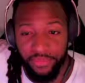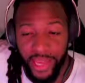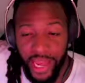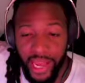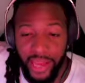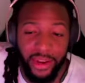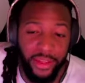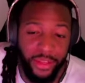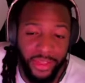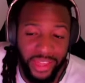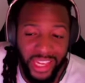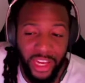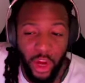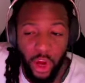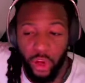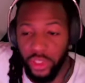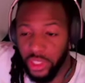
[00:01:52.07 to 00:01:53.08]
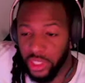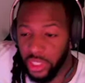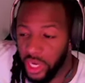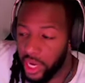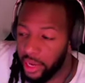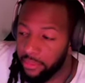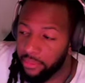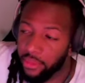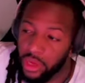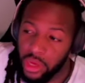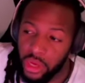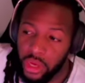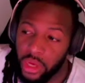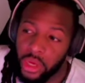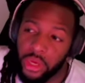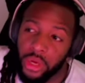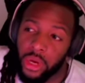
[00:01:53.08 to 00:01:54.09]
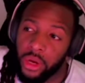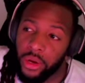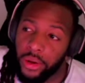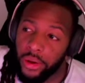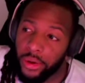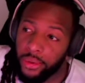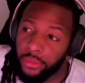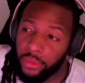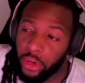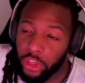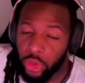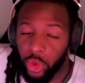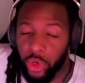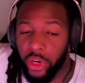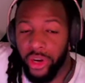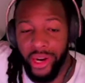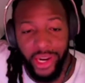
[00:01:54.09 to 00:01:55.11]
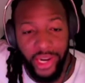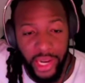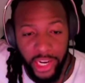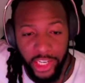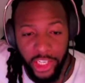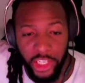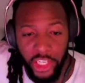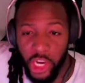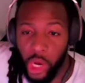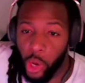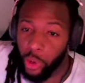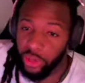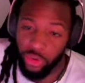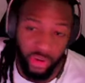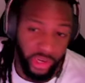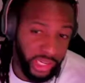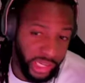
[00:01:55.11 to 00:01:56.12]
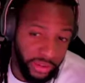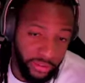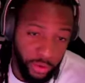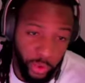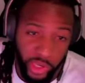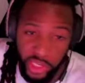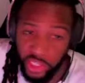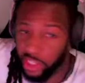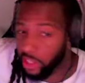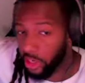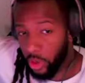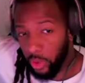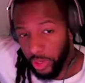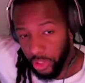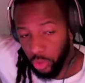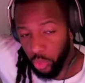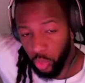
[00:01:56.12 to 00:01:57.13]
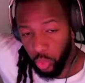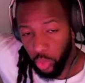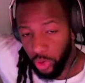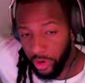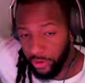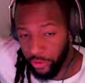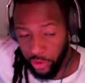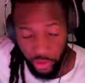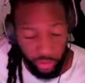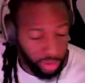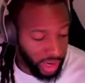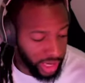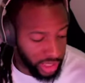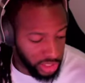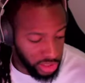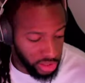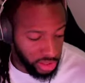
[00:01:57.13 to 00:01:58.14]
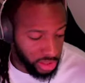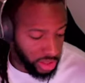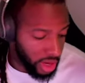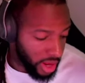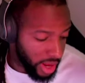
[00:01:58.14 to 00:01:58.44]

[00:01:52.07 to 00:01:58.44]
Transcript: At the alt time um, on Twitter and IG, always running giveaways, can always win free prizes.